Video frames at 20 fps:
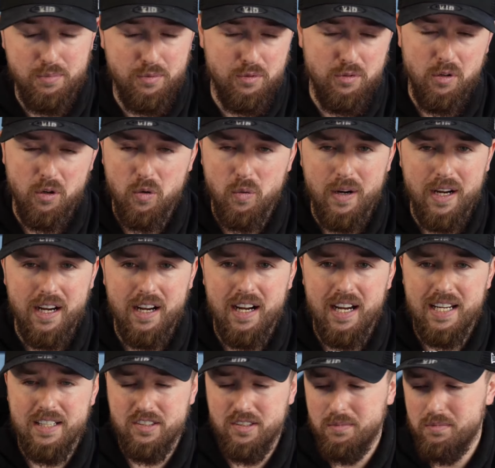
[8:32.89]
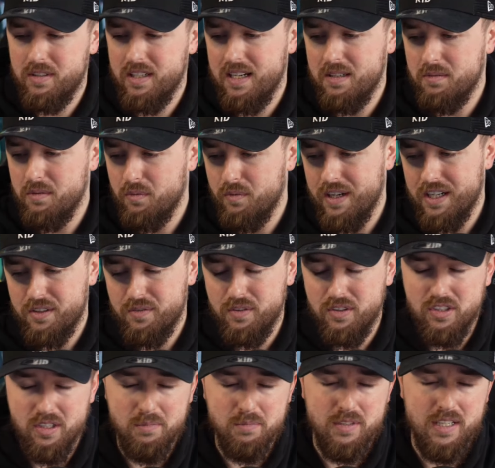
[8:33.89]
Bruno quite high sometimes with
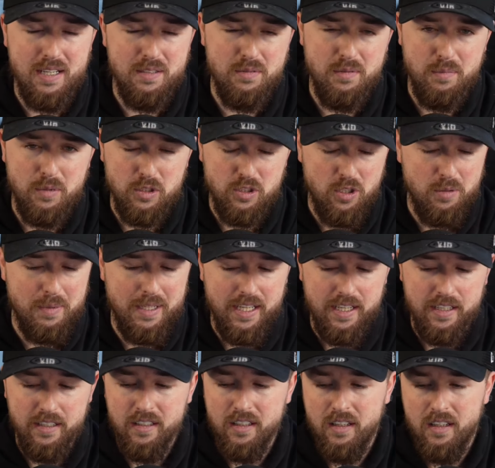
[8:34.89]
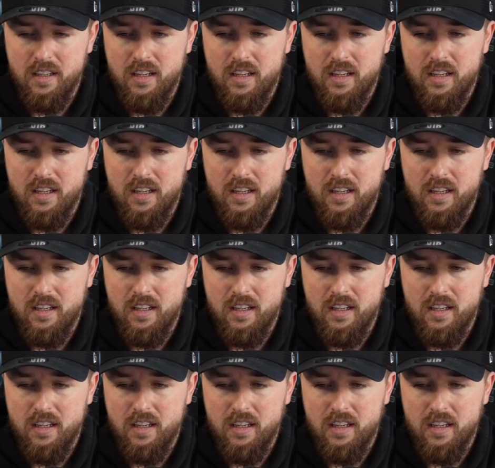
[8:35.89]
Rashford, sometimes with McTominay.